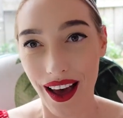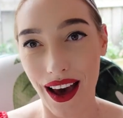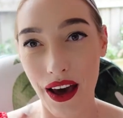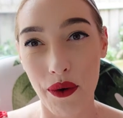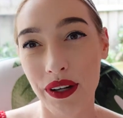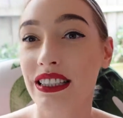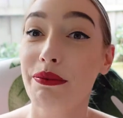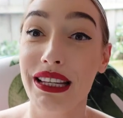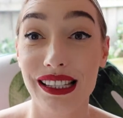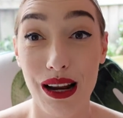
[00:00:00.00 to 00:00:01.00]
I wanted to
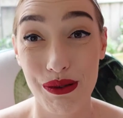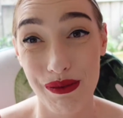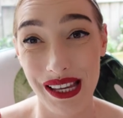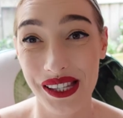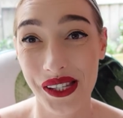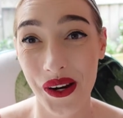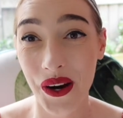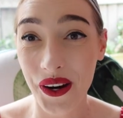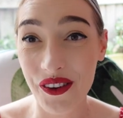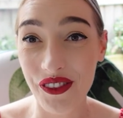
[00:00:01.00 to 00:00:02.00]
mix it up a bit. So
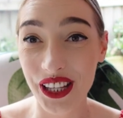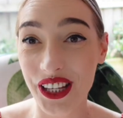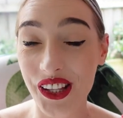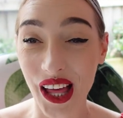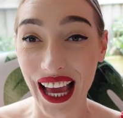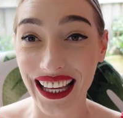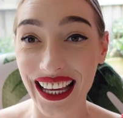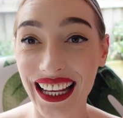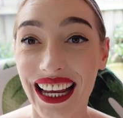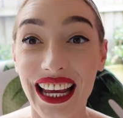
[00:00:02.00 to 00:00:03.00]
hopefully you like
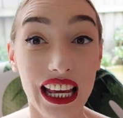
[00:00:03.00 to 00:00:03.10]
it.